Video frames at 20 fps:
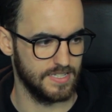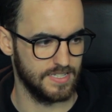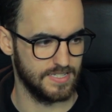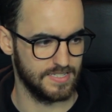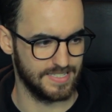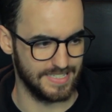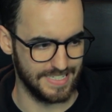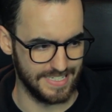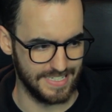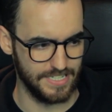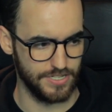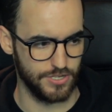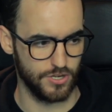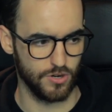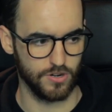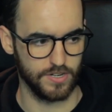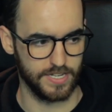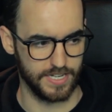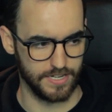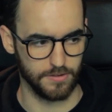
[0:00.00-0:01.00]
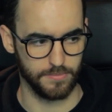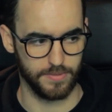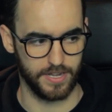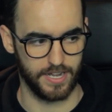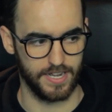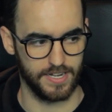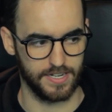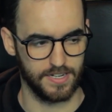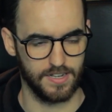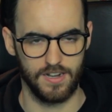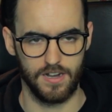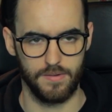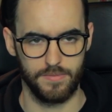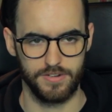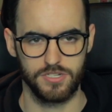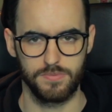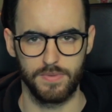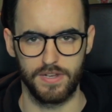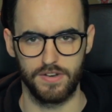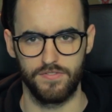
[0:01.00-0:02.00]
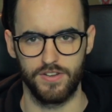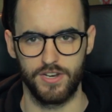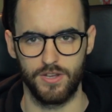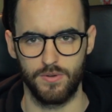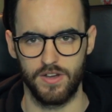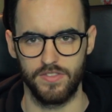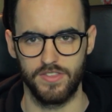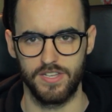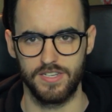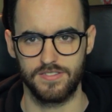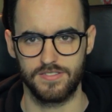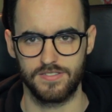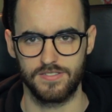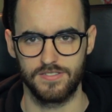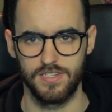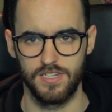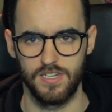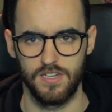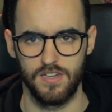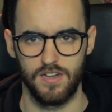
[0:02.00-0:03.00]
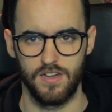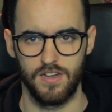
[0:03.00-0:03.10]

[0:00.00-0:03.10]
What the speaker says: is in your gear bag? I just made a video on this.